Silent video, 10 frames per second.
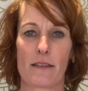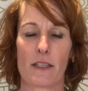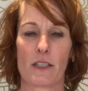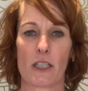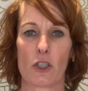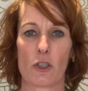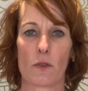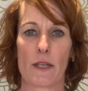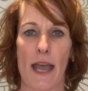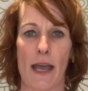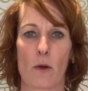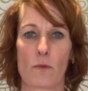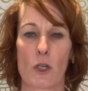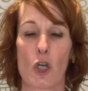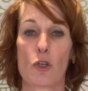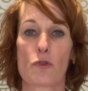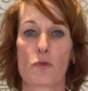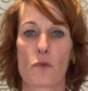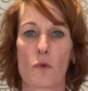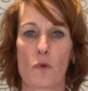the tissue down,
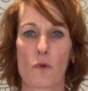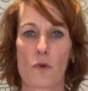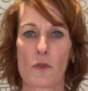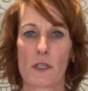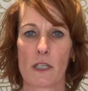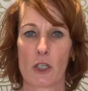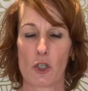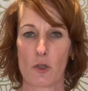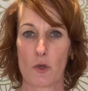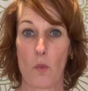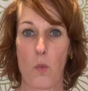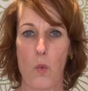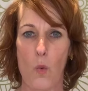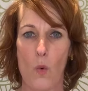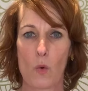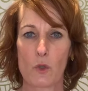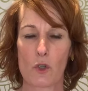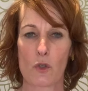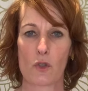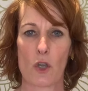draw the tissue towards
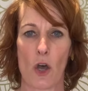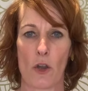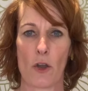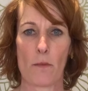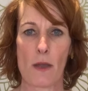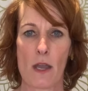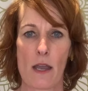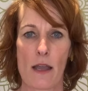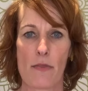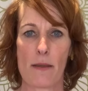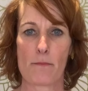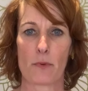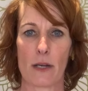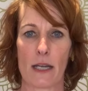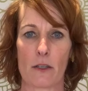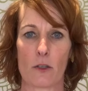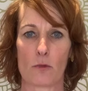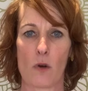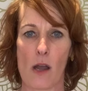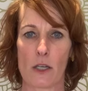your sternum, and then bring the
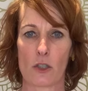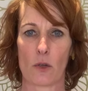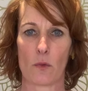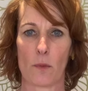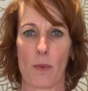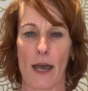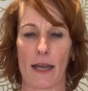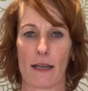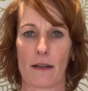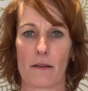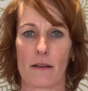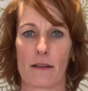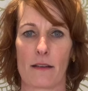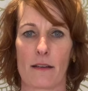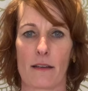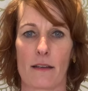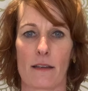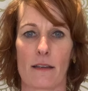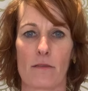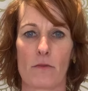right shoulder back.
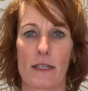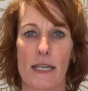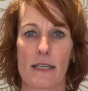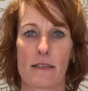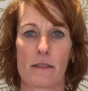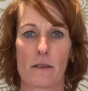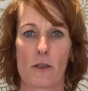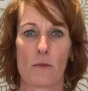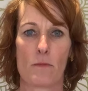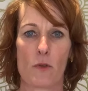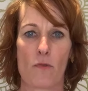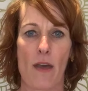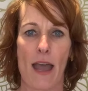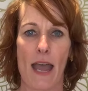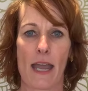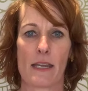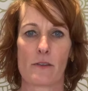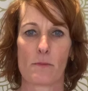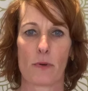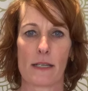Release. Move the hand,
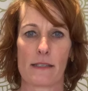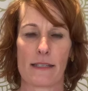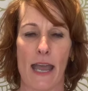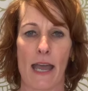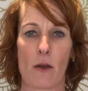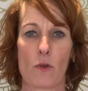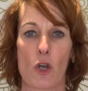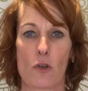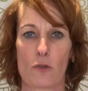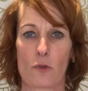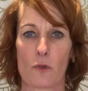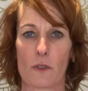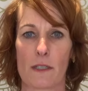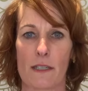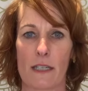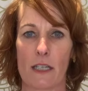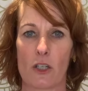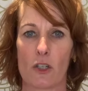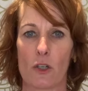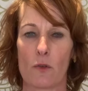press down, draw the
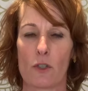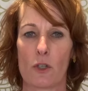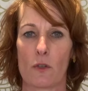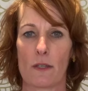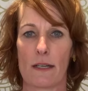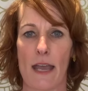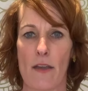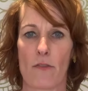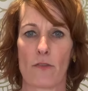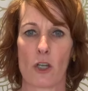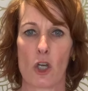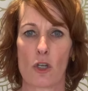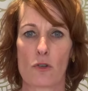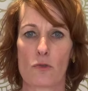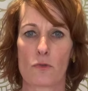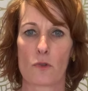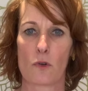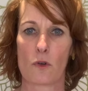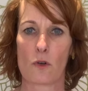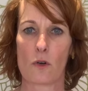tissue to the left,
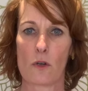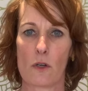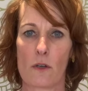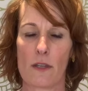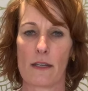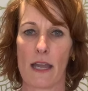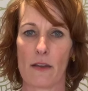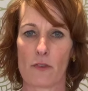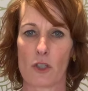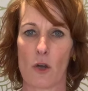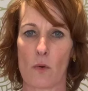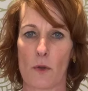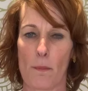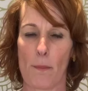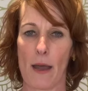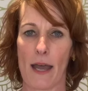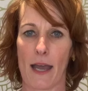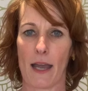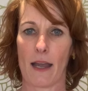draw the left shoulder back.